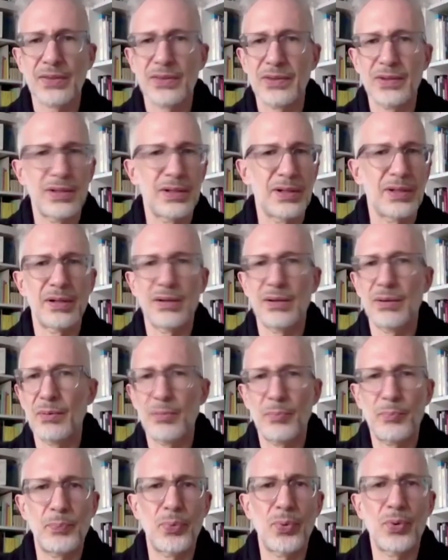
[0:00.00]
the
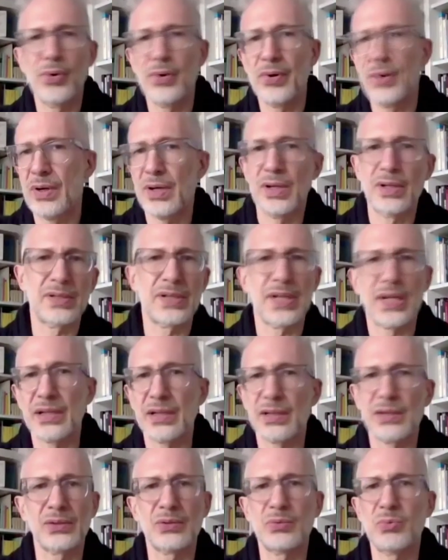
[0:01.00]
poorer
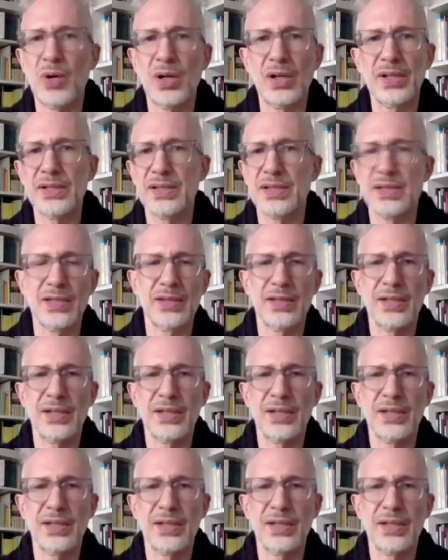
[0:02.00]
technical quality